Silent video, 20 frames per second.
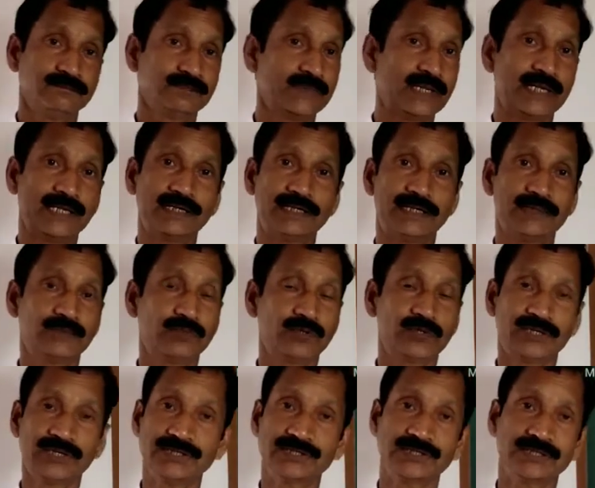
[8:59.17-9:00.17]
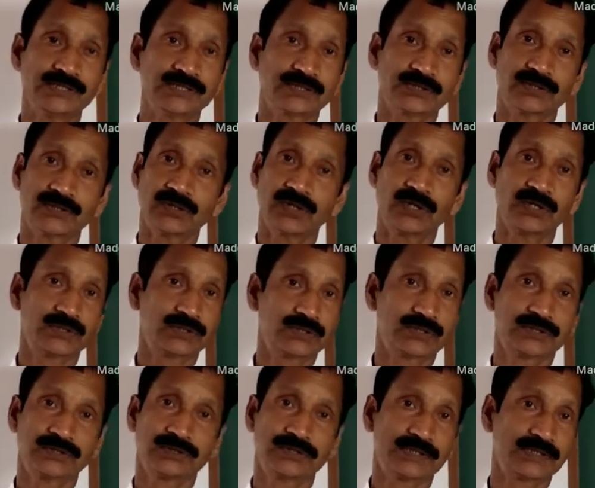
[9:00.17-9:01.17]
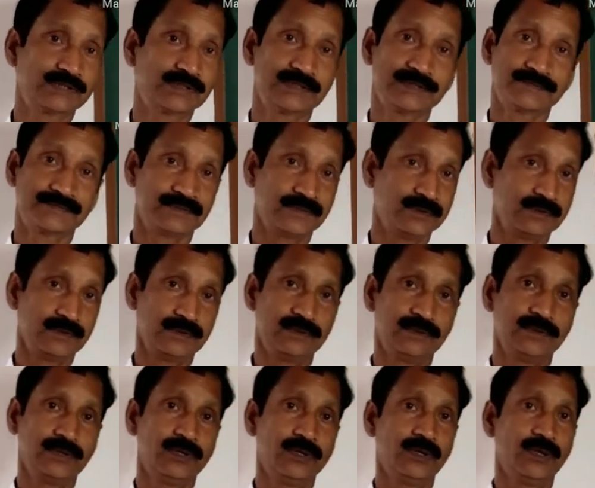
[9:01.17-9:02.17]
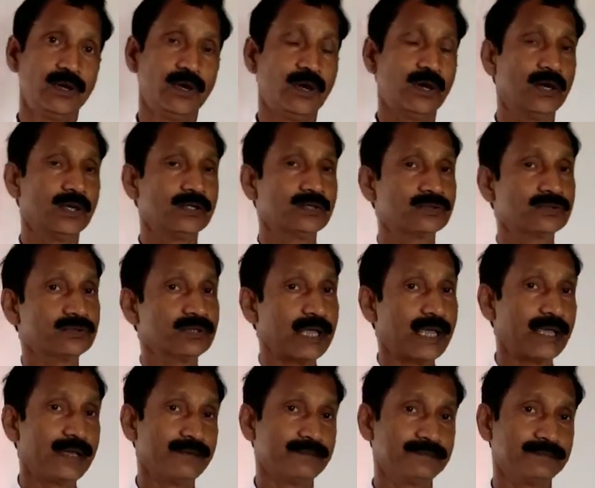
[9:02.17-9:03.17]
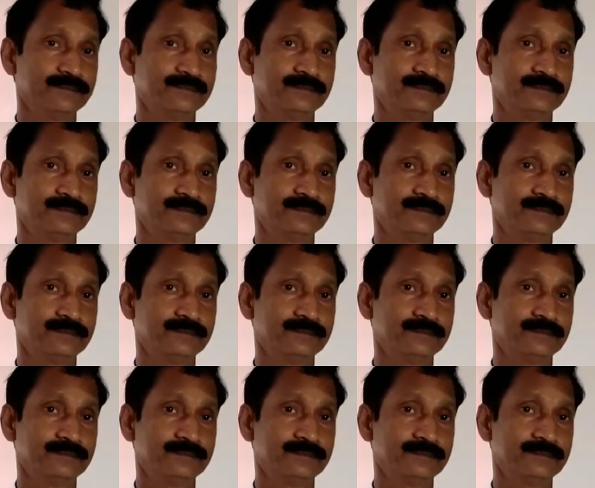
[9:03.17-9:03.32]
then democracy is not successful. All should have